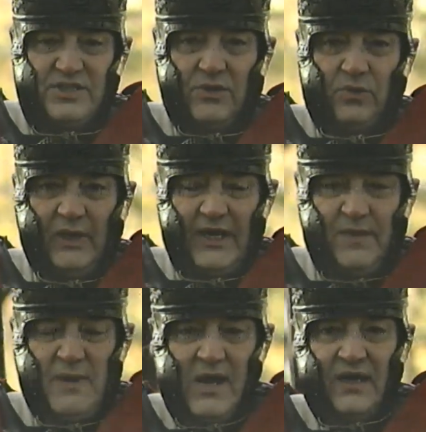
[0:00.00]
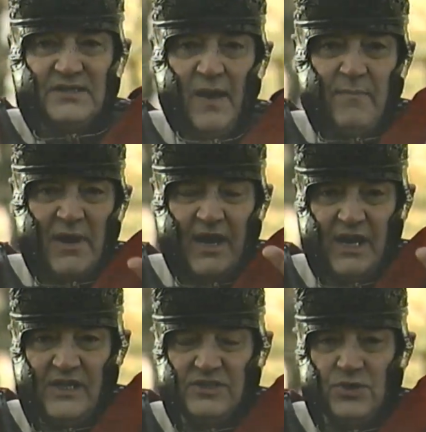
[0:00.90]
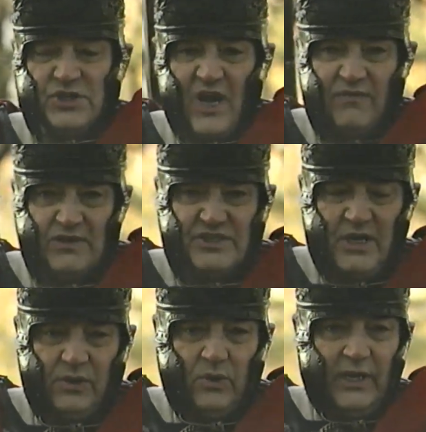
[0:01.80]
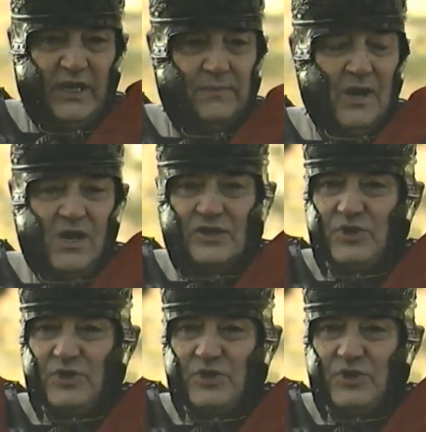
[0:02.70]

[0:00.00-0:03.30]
Sterculinum, somebody needs to shovel a sterculinum.